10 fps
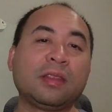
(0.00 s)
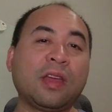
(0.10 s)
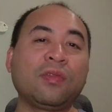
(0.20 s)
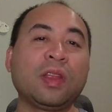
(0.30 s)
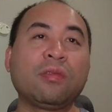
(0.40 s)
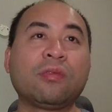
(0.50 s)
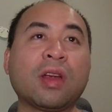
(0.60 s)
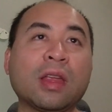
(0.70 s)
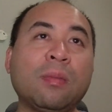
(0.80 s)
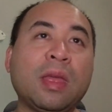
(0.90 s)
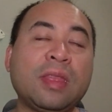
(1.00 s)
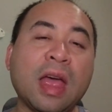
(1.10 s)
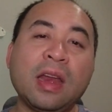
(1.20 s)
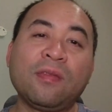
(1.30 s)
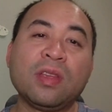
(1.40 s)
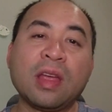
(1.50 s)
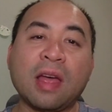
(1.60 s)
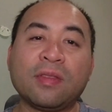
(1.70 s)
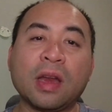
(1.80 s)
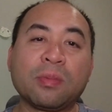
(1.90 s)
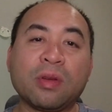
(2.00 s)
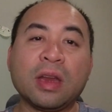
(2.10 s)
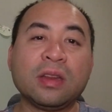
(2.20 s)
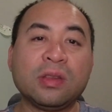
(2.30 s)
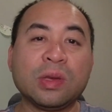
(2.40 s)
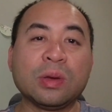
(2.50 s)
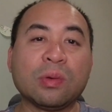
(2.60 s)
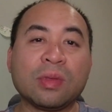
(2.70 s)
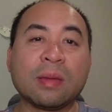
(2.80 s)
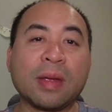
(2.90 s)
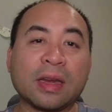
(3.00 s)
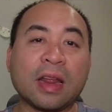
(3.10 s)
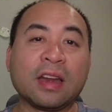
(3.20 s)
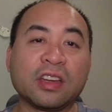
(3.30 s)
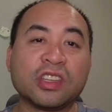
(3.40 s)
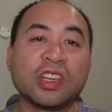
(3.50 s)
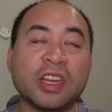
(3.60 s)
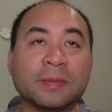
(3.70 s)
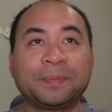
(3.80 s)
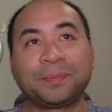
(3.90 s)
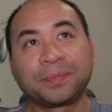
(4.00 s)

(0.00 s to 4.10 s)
definitely would recommend that if you haven't upgraded to the magnetic sheet.